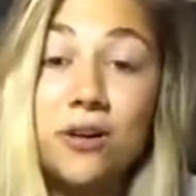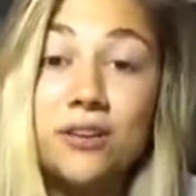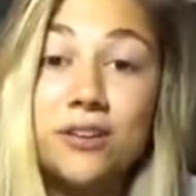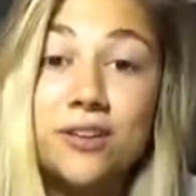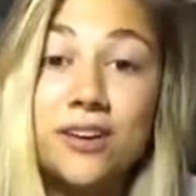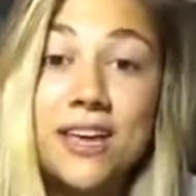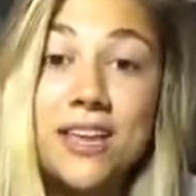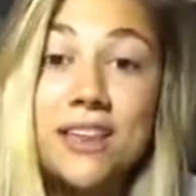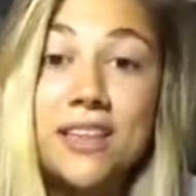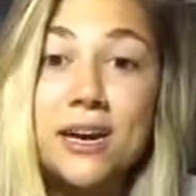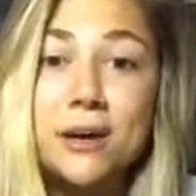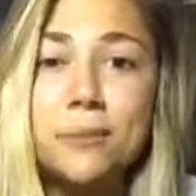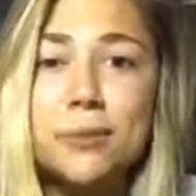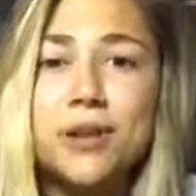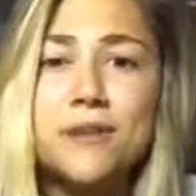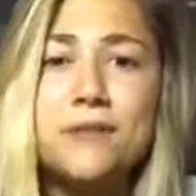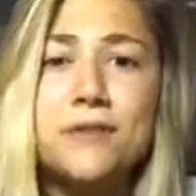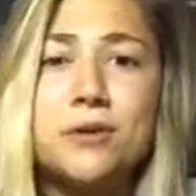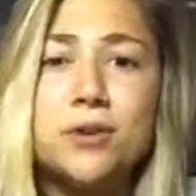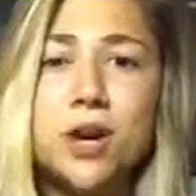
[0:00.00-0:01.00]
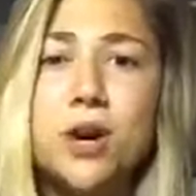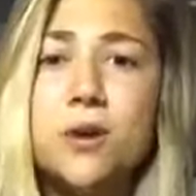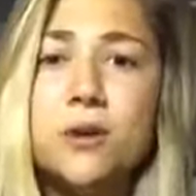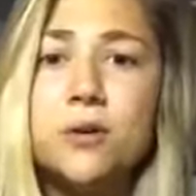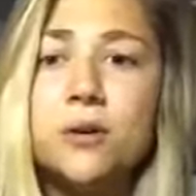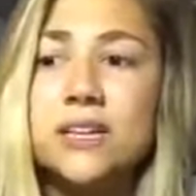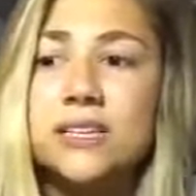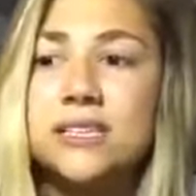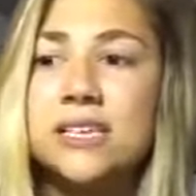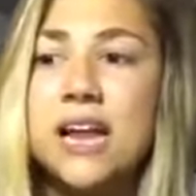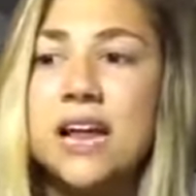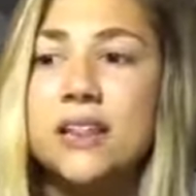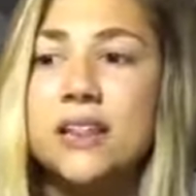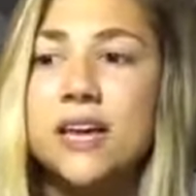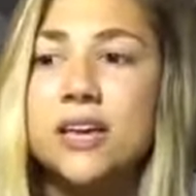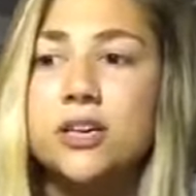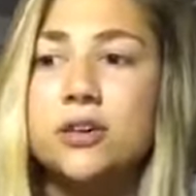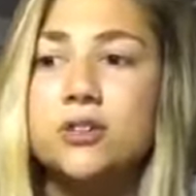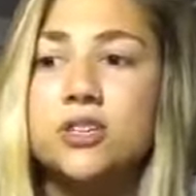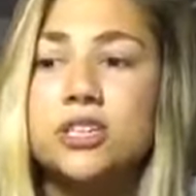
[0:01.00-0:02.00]
You'll get there. But if you don't, it's not
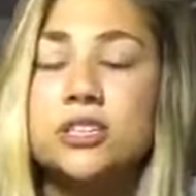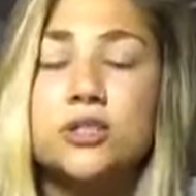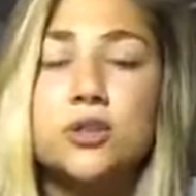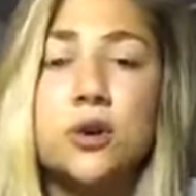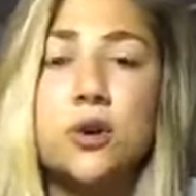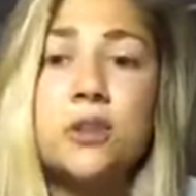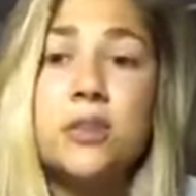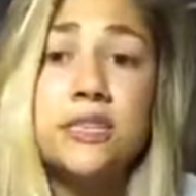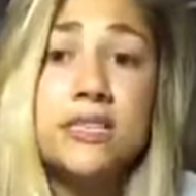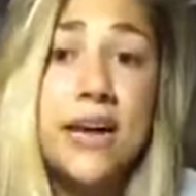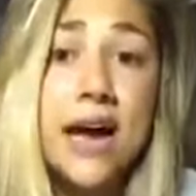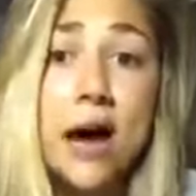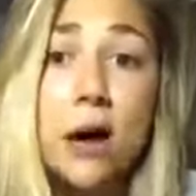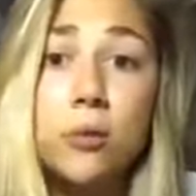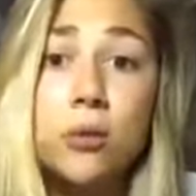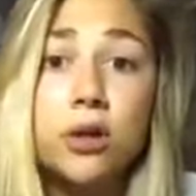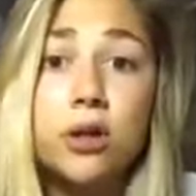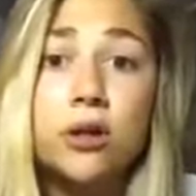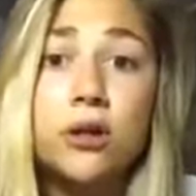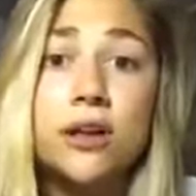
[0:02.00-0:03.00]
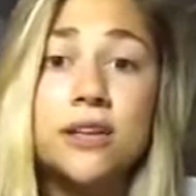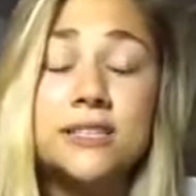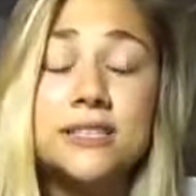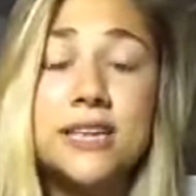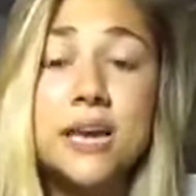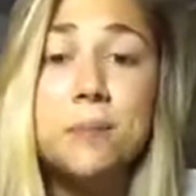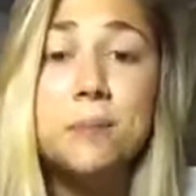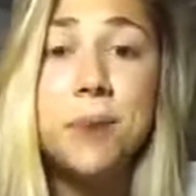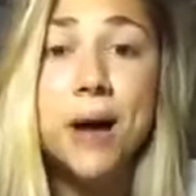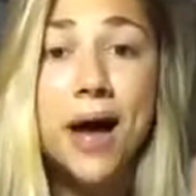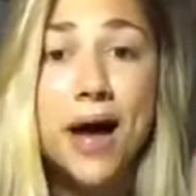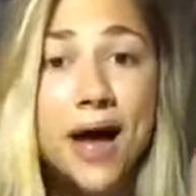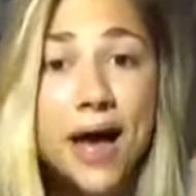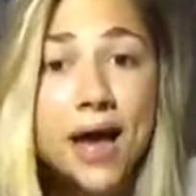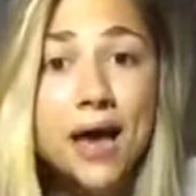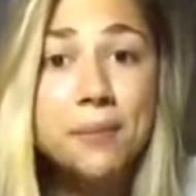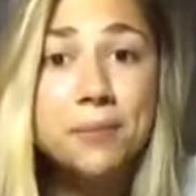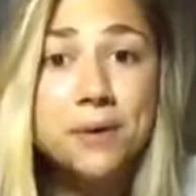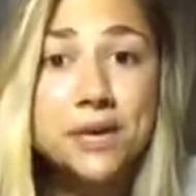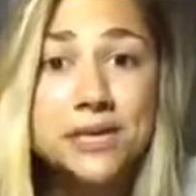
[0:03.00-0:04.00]
like you just throw in the towel and say
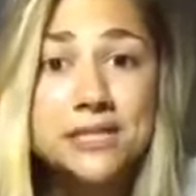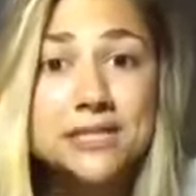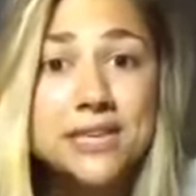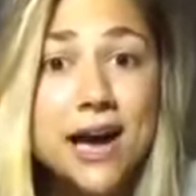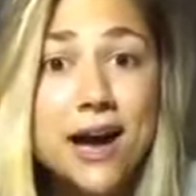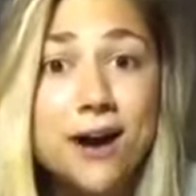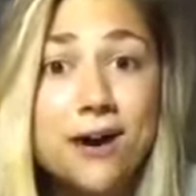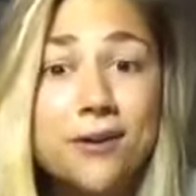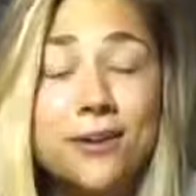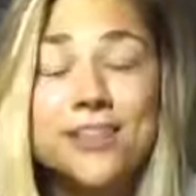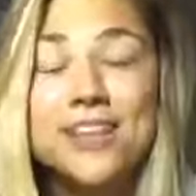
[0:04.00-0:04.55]
bye, peace out.